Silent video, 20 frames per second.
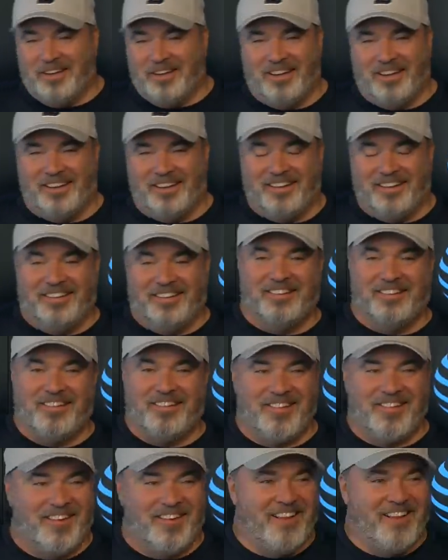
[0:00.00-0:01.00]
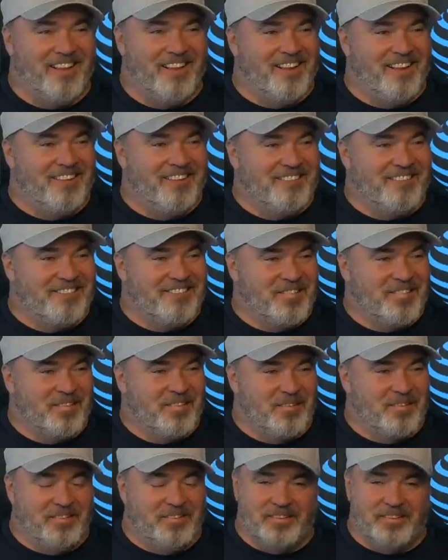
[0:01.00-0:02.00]
I, I,
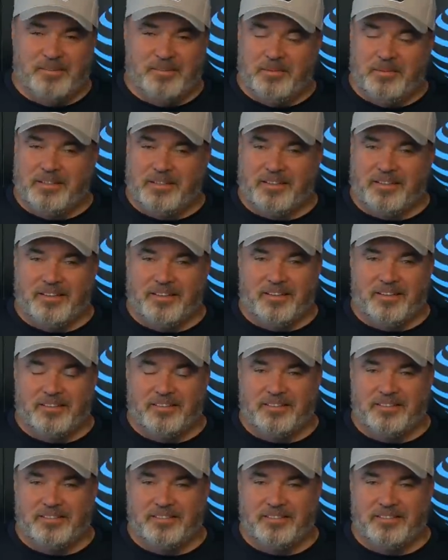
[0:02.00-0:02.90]
oh my God.